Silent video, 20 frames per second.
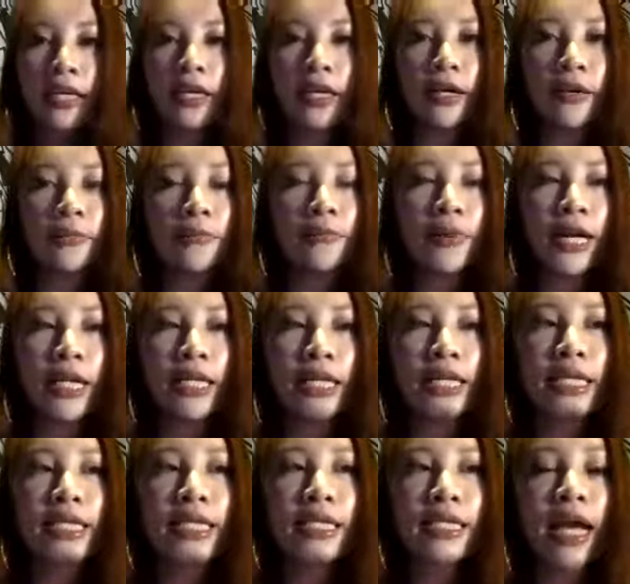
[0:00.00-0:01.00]
Um, but
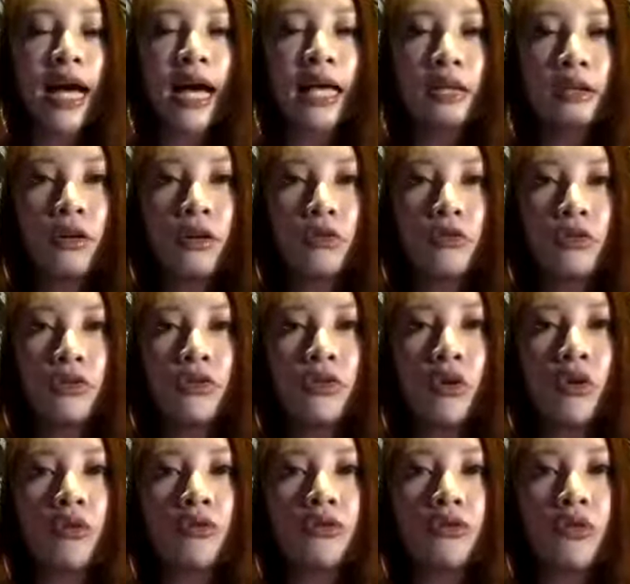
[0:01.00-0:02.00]
this card also
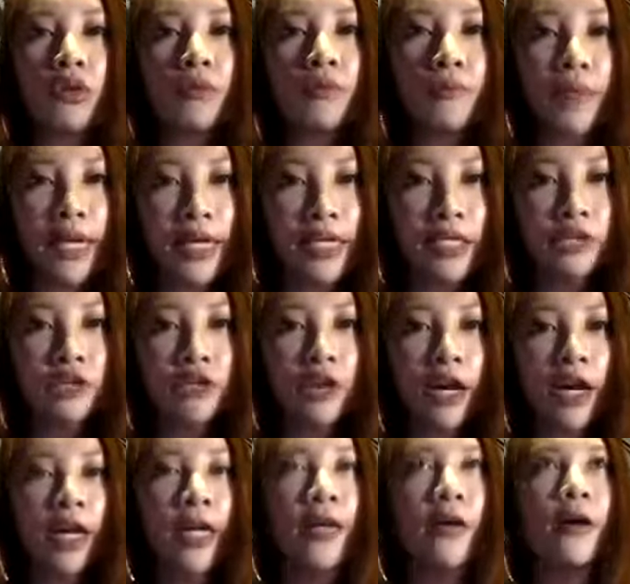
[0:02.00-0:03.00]
also means,
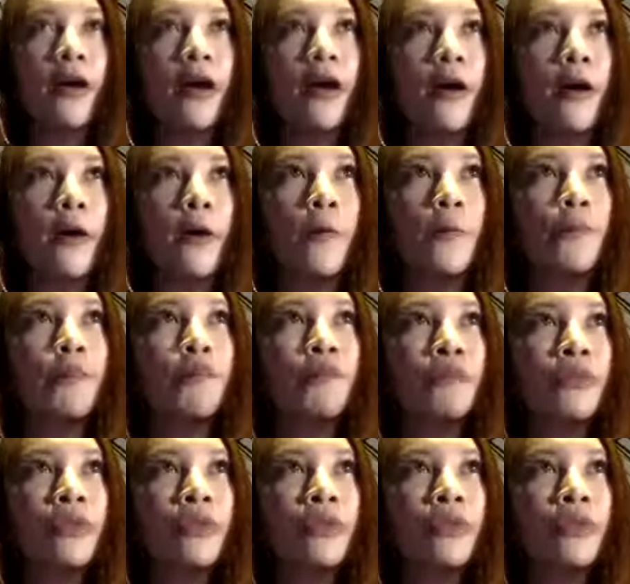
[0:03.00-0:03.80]
right, um,